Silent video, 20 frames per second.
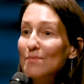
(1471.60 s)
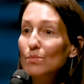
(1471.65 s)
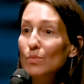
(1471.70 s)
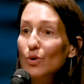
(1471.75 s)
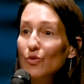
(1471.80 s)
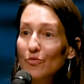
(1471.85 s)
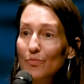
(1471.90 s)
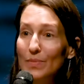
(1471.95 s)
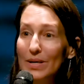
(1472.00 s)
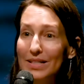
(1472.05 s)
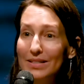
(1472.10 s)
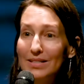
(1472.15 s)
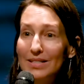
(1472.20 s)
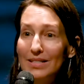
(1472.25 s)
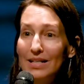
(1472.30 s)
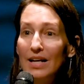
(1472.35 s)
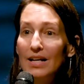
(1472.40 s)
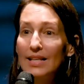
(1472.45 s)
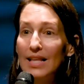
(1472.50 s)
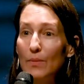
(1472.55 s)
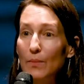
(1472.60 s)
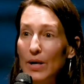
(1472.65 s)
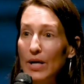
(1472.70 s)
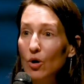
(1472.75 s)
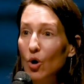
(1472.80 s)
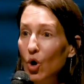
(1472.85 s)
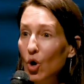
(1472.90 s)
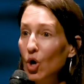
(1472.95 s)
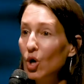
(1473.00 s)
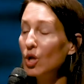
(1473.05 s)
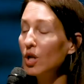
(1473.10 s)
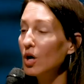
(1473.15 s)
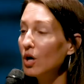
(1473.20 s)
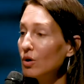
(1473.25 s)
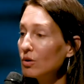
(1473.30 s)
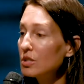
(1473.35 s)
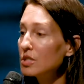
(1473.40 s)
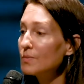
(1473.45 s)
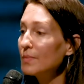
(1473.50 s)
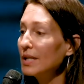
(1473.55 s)
and movements that we all
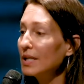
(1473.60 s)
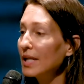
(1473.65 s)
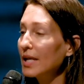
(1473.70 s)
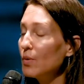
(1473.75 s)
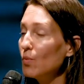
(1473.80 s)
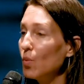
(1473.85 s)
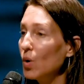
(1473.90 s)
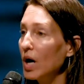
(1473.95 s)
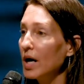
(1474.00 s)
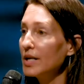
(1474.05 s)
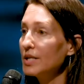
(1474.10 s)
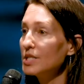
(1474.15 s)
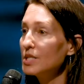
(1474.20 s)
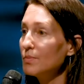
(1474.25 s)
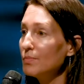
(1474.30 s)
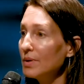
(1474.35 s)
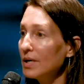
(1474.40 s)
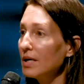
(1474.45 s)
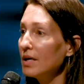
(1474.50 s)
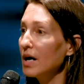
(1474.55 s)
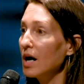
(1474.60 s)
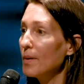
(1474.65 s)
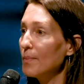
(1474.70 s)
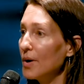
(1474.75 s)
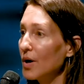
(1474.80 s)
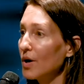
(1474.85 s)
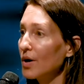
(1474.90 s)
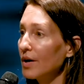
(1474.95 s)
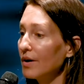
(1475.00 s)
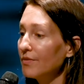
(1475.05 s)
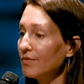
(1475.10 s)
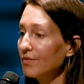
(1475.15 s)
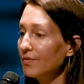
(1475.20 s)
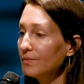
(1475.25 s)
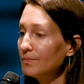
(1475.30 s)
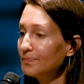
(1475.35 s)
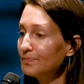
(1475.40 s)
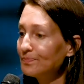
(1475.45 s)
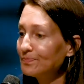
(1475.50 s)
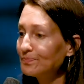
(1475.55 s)
ultimately want to be a part of.